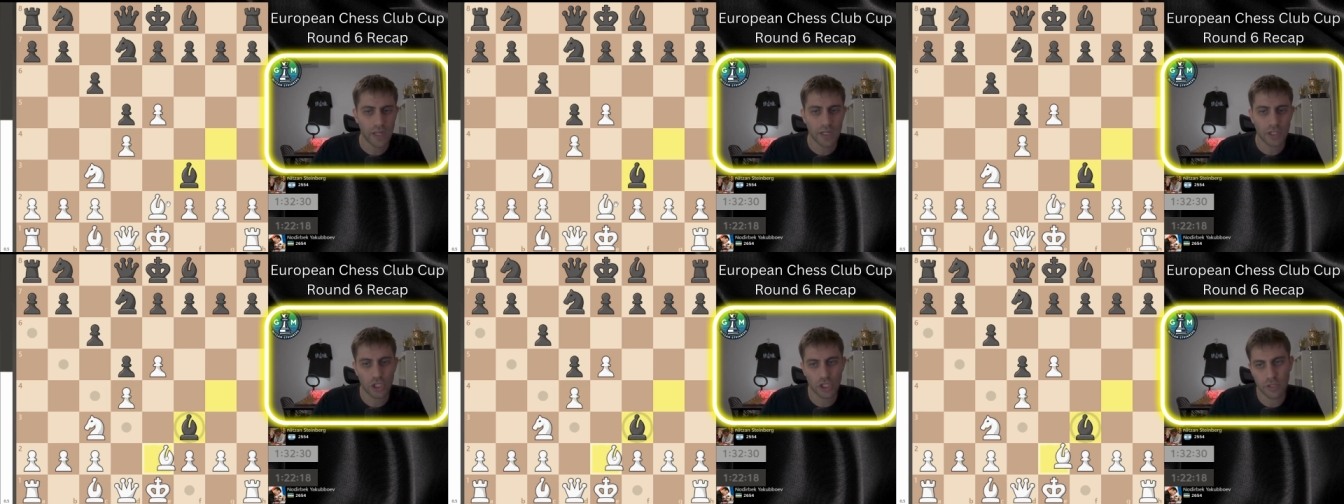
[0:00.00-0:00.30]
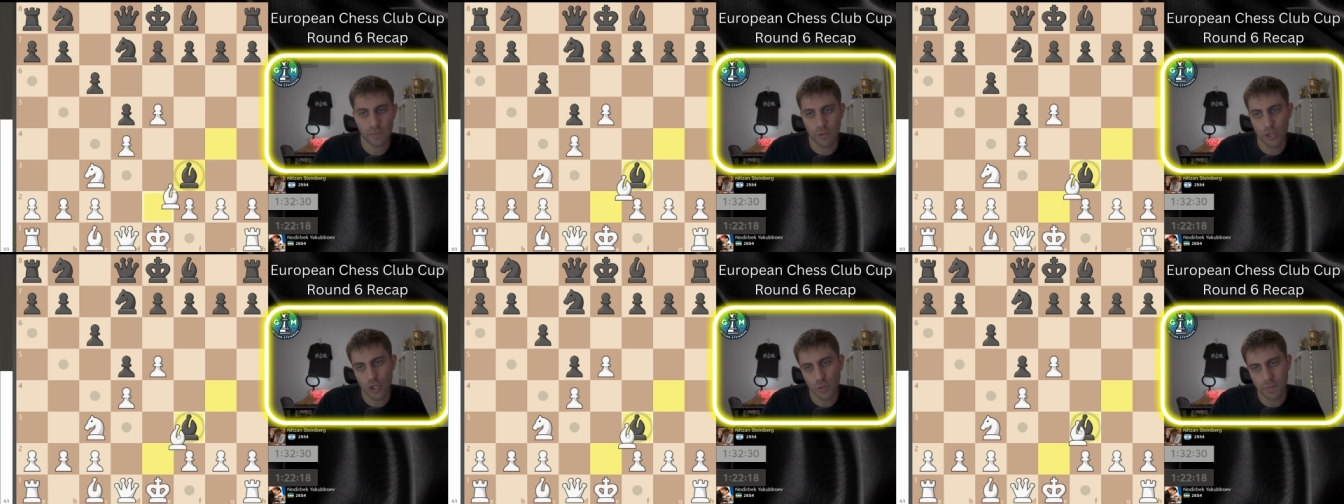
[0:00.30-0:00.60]

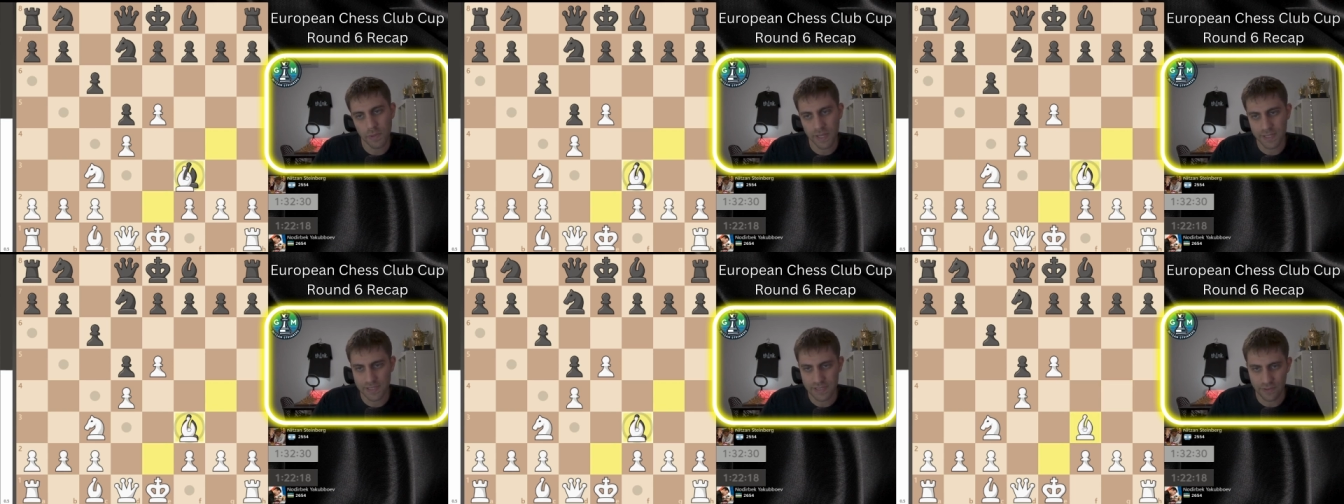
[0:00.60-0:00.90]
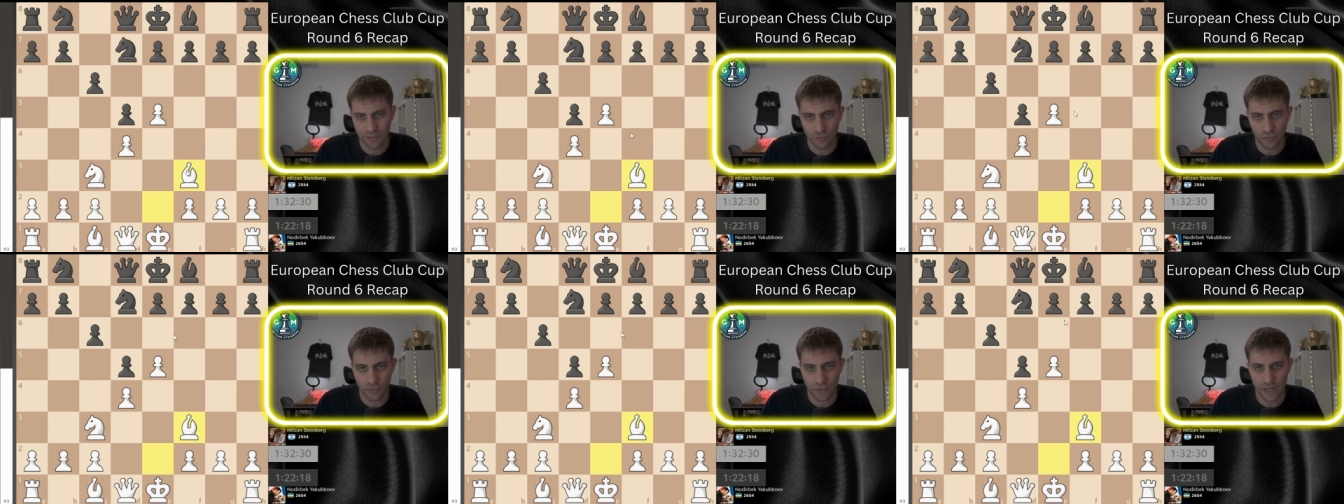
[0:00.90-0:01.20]
just bishop takes
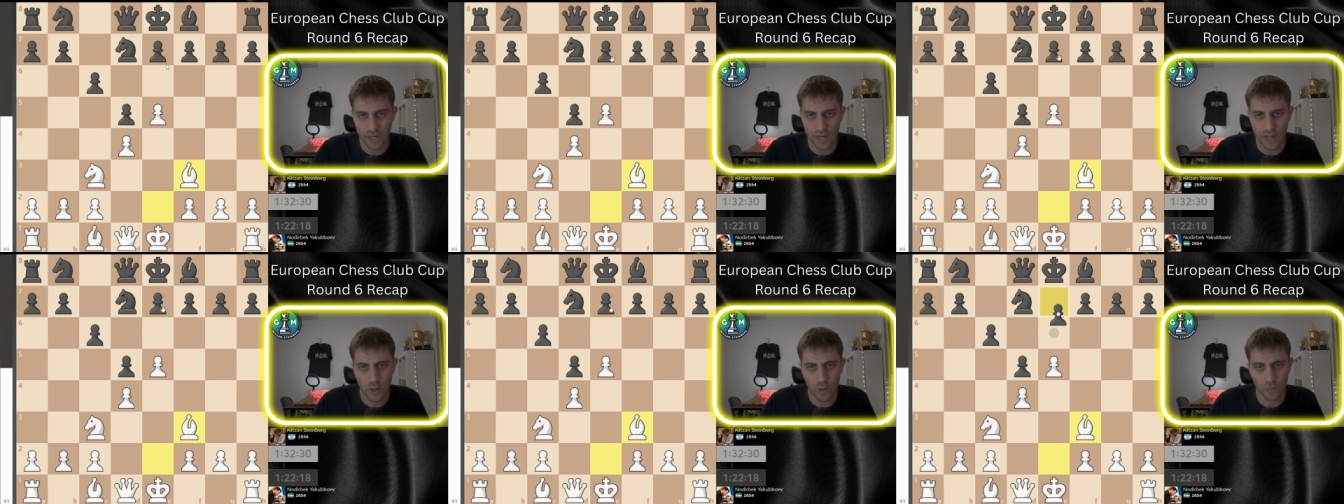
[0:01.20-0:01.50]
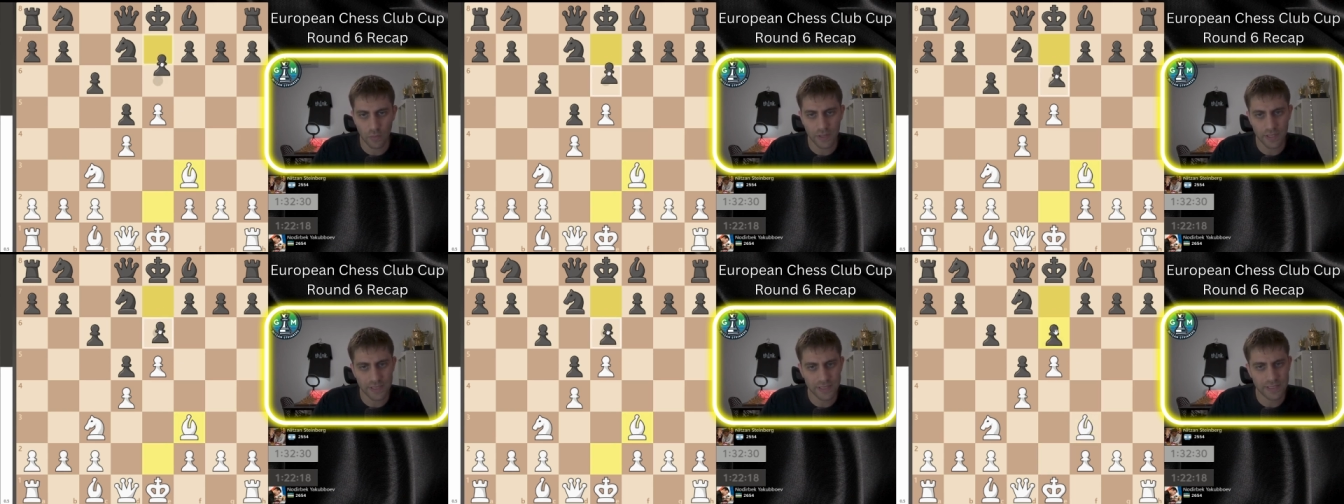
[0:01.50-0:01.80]
f3, and now
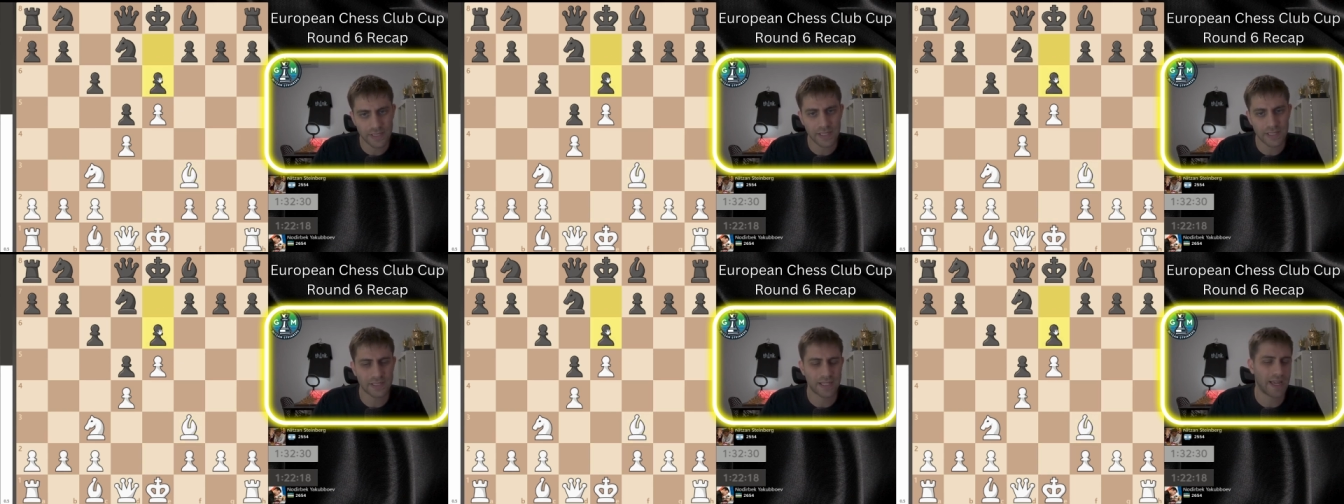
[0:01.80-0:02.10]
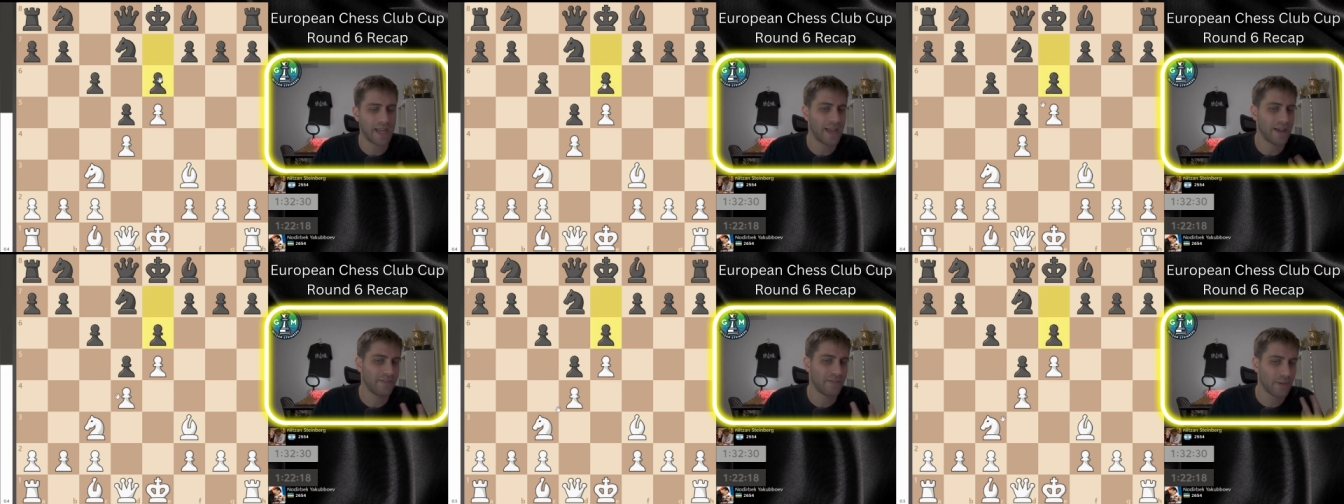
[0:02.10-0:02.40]
e6, I
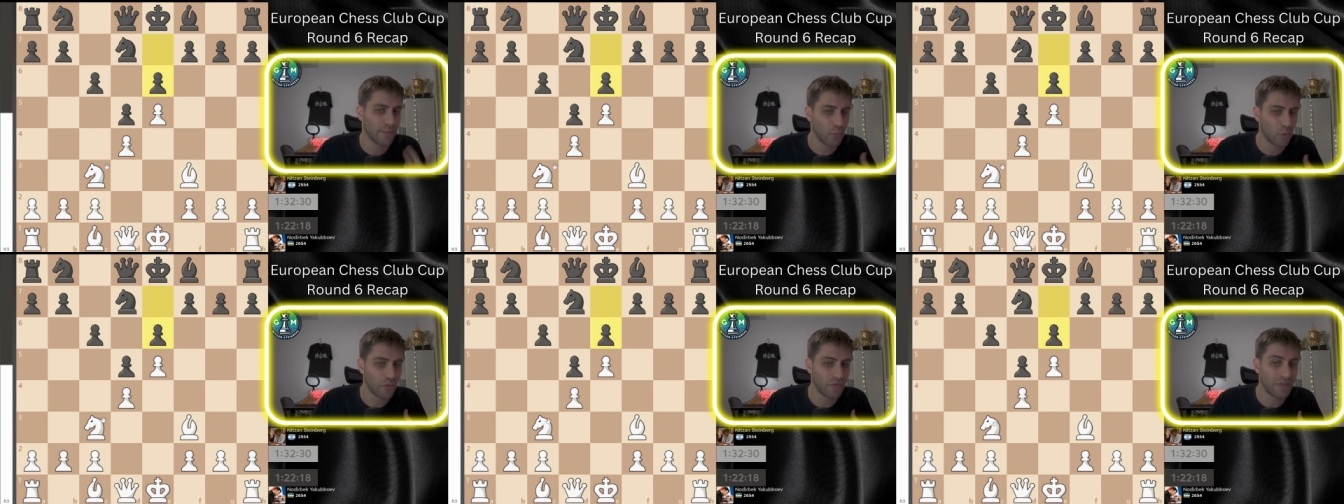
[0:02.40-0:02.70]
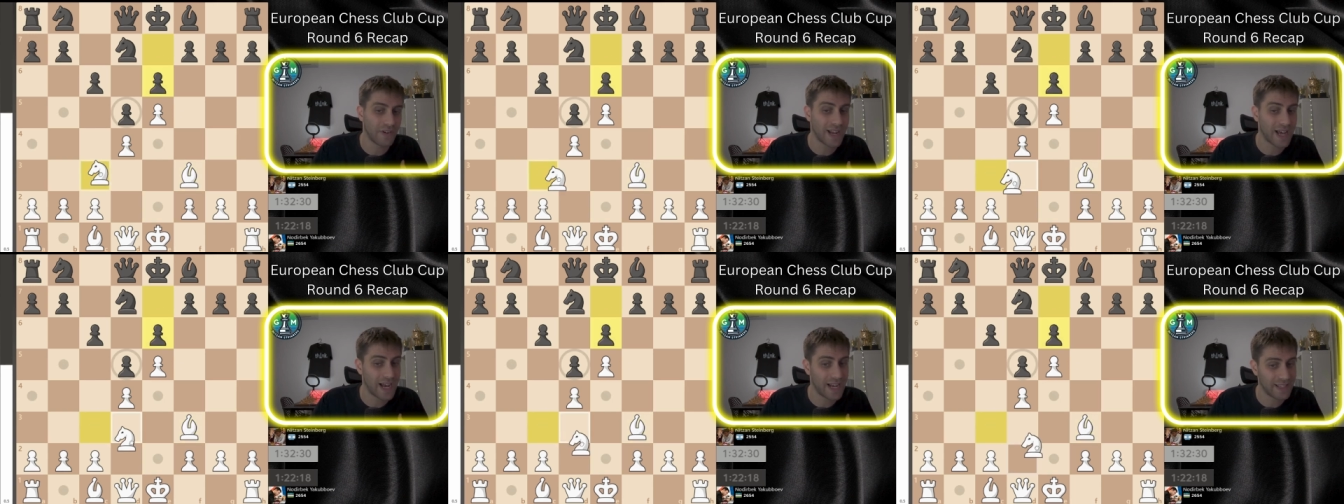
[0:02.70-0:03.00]
have the move
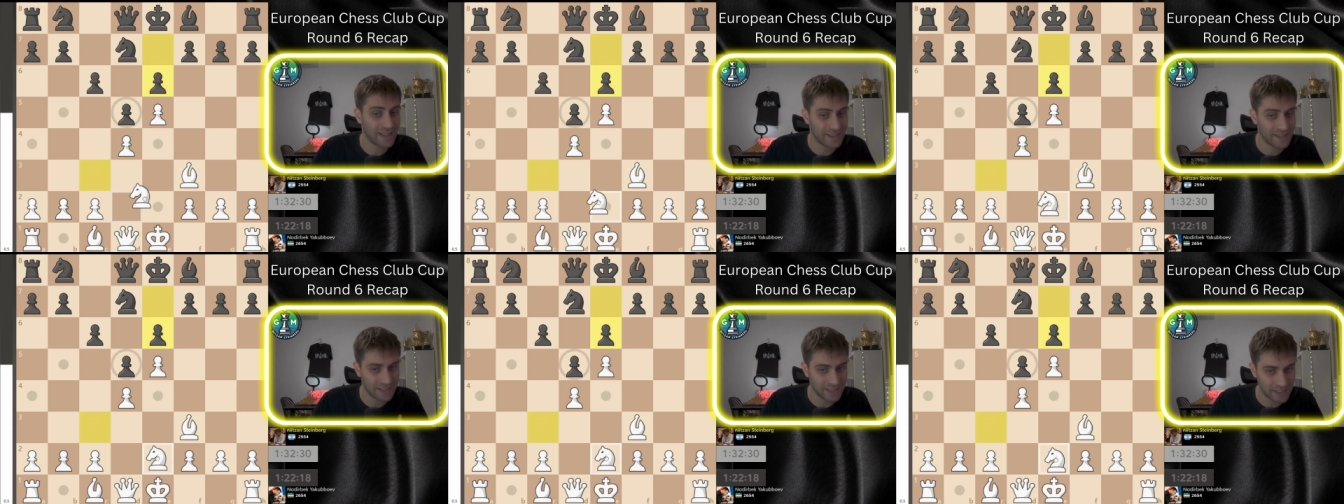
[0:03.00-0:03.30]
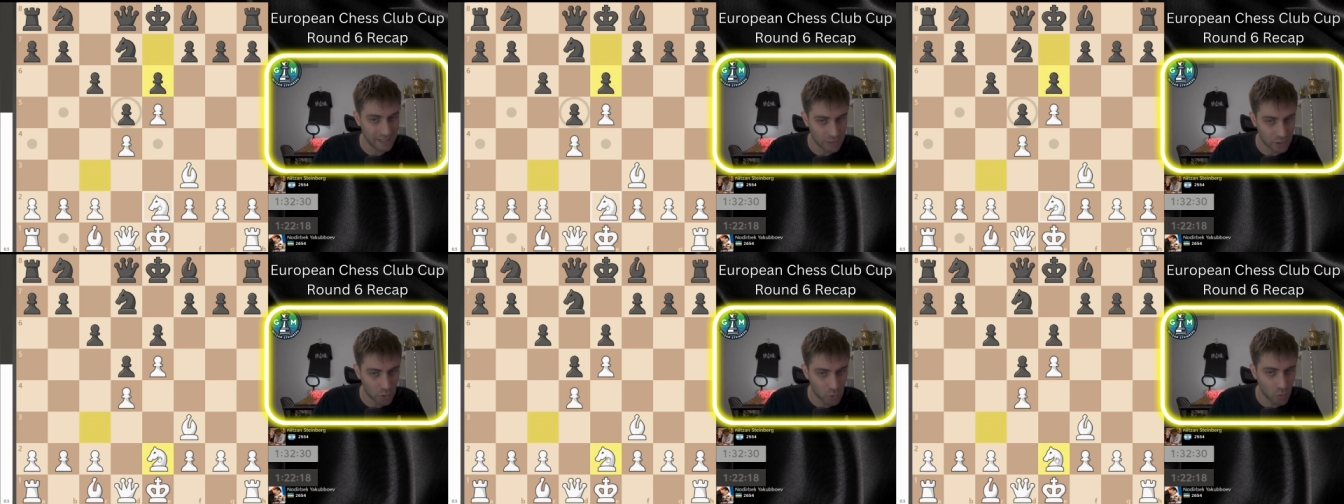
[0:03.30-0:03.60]
knight
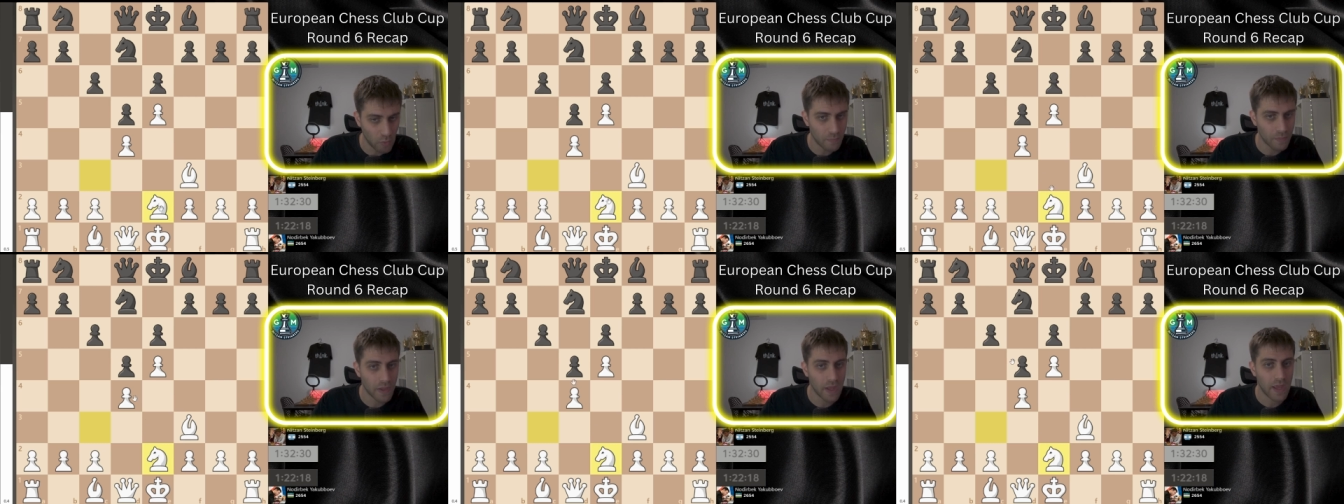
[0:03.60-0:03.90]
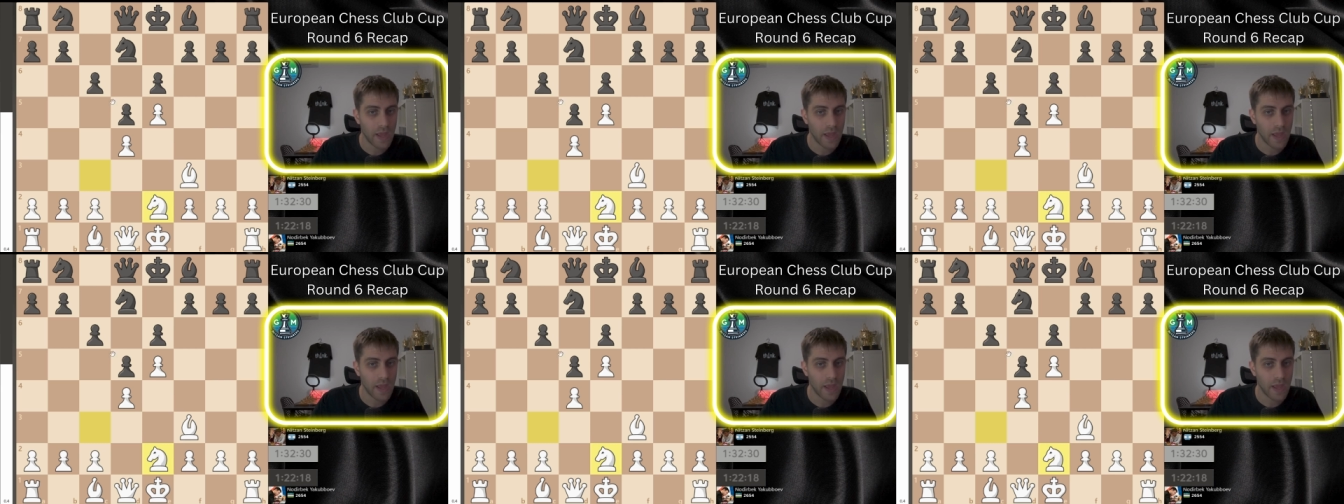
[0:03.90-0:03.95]
e2,